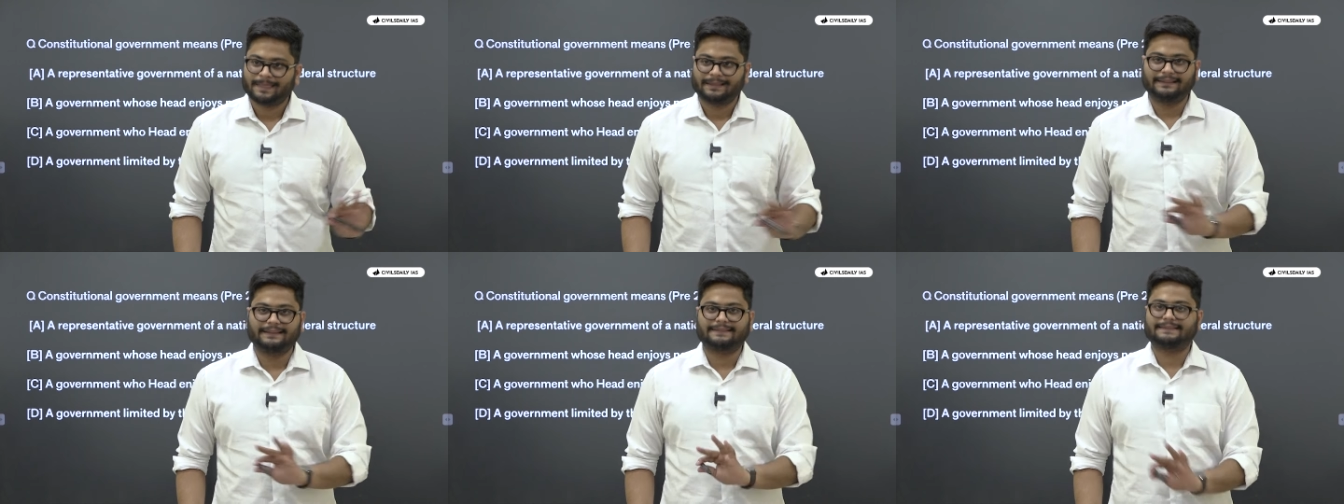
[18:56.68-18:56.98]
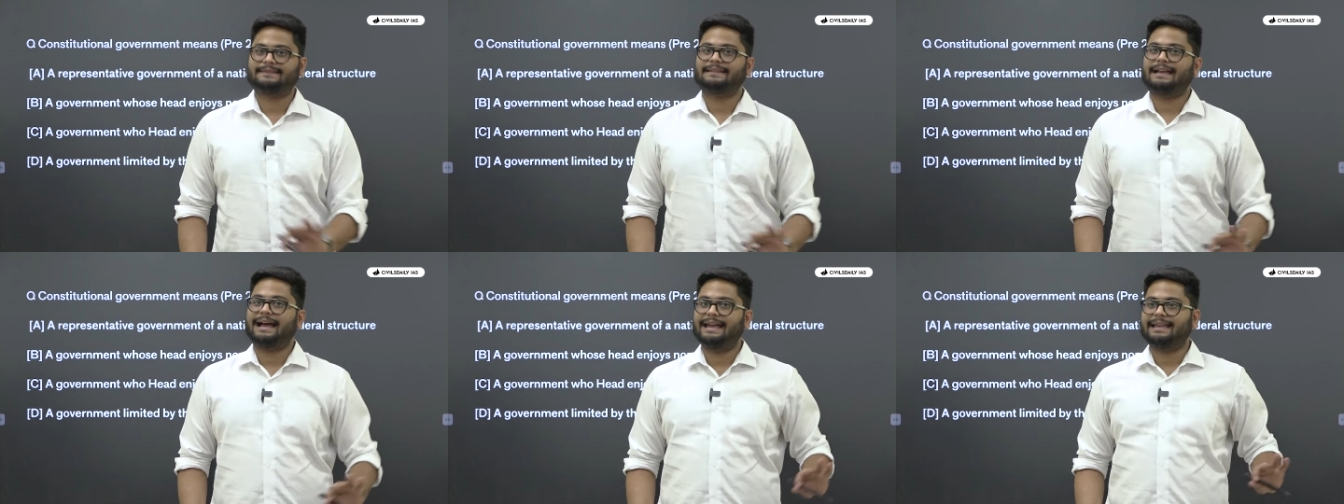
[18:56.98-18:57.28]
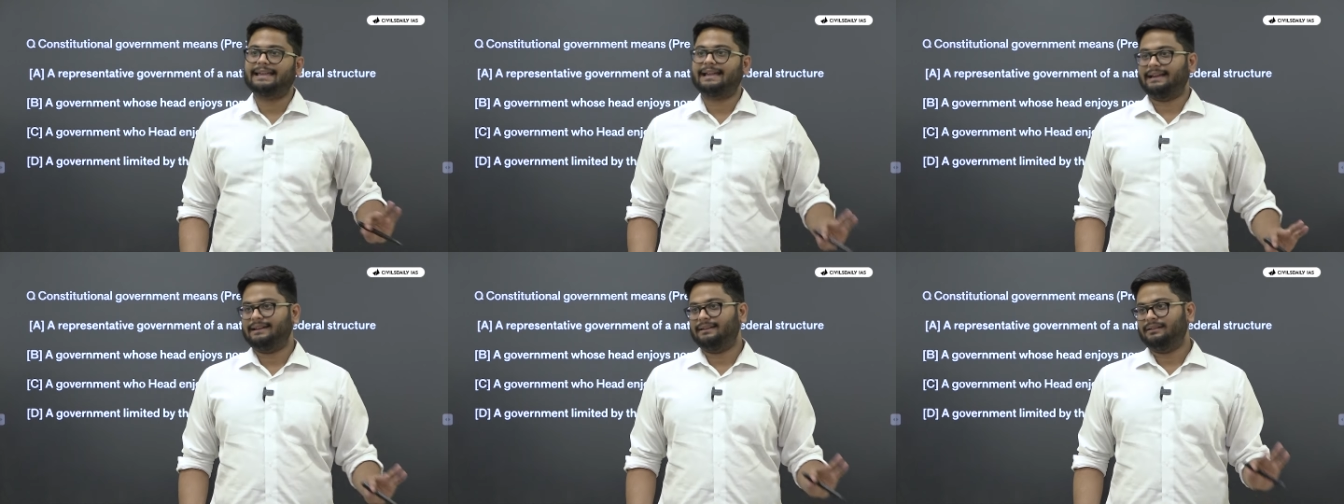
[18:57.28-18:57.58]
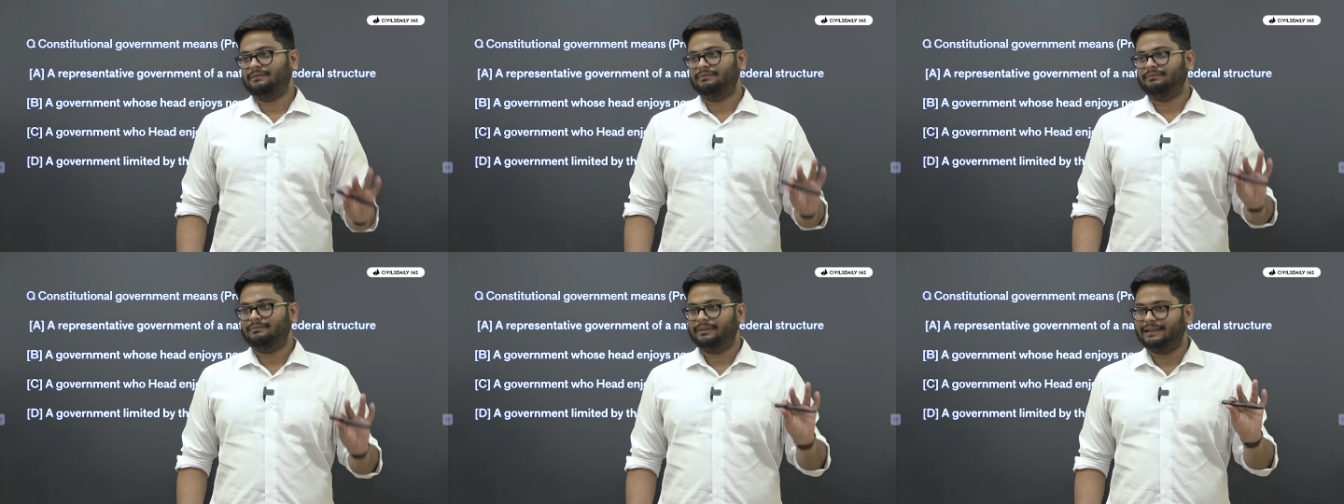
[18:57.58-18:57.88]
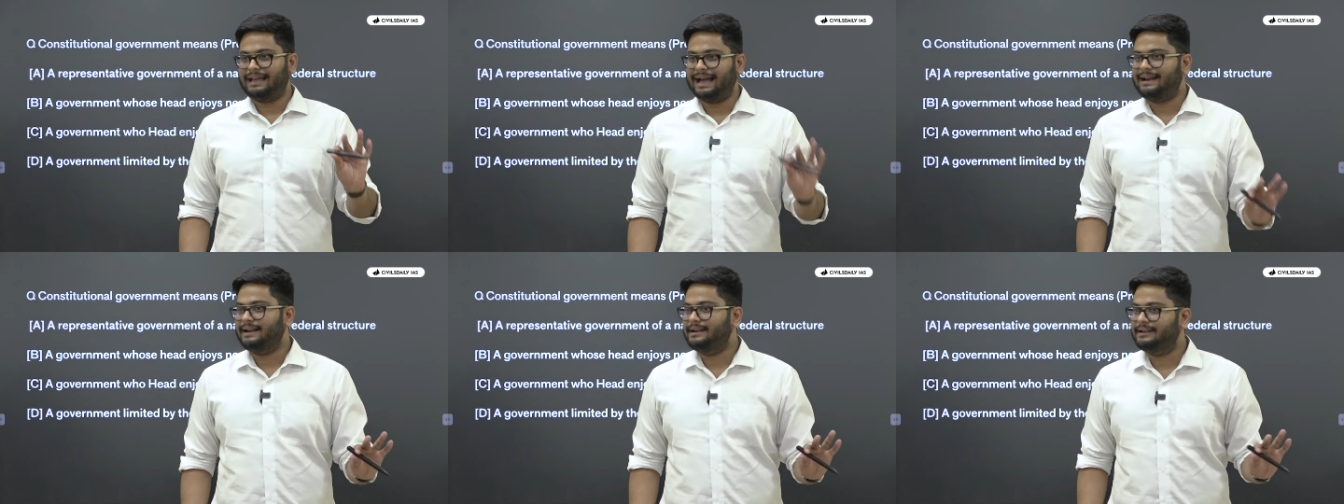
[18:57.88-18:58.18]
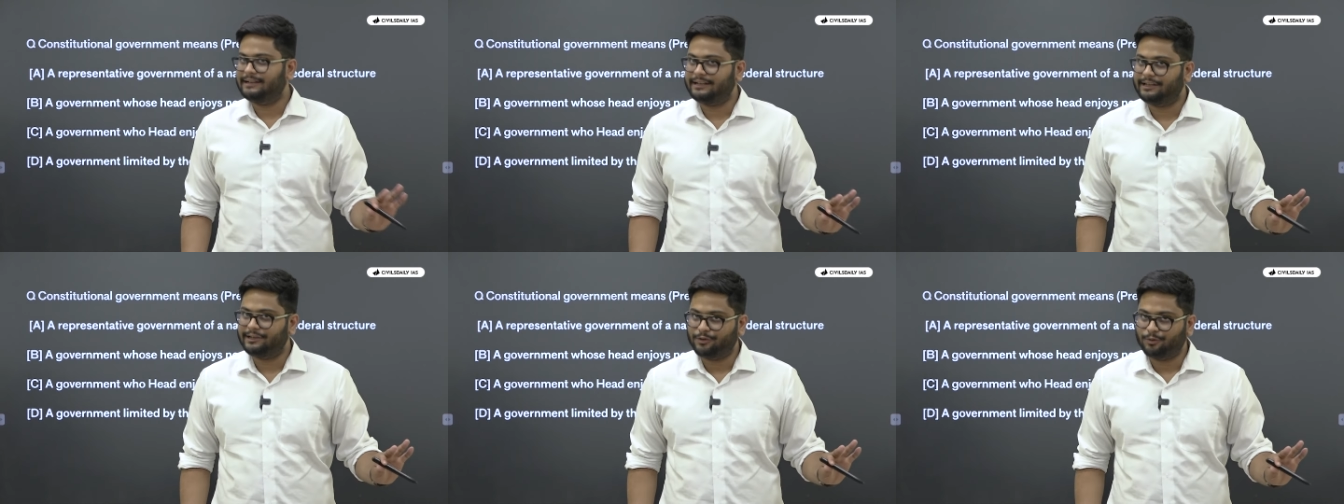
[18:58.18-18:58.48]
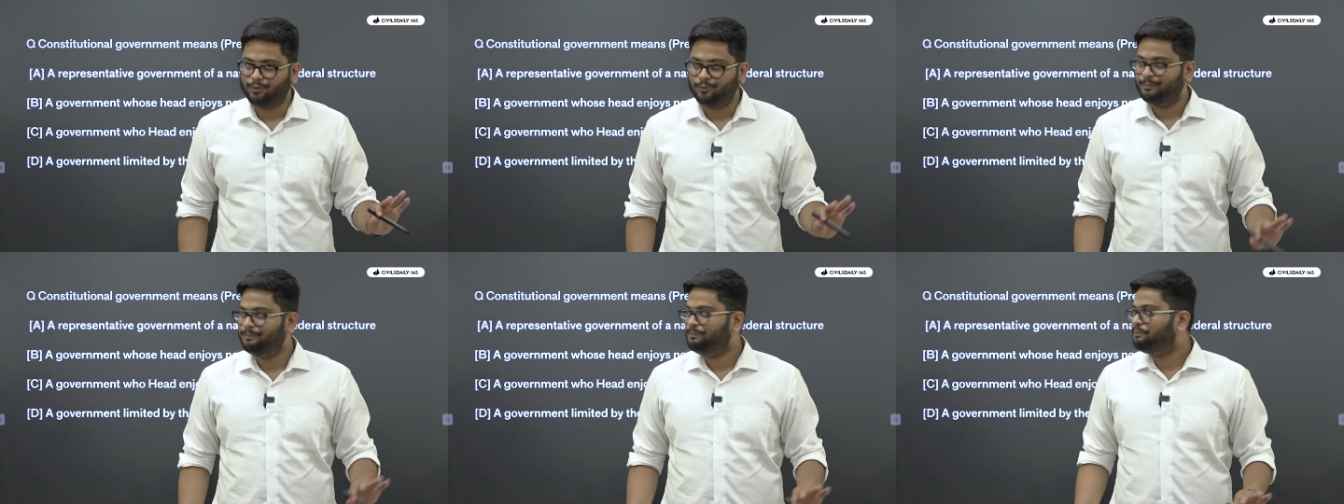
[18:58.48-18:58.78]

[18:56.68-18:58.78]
This I can guarantee you.